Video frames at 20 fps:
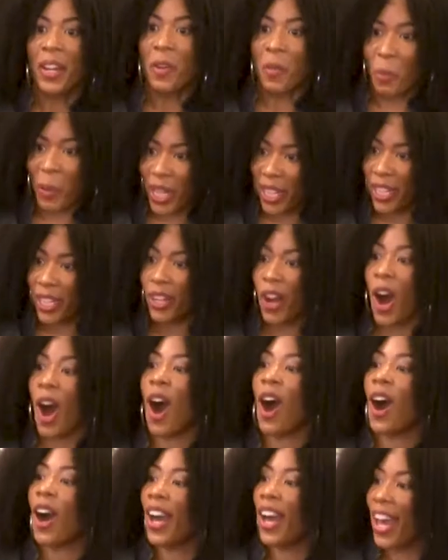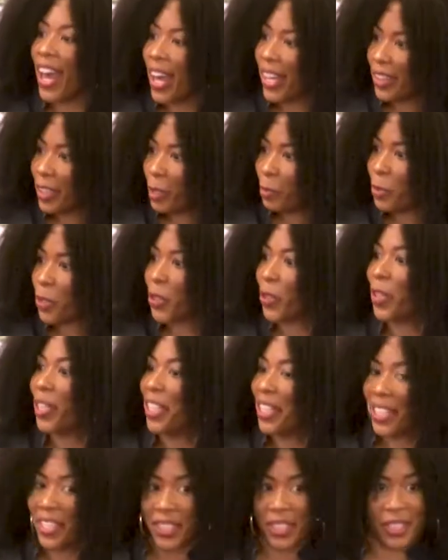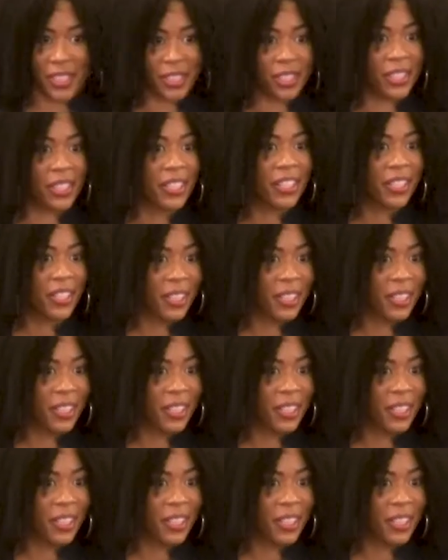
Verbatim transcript: We done all had them trees.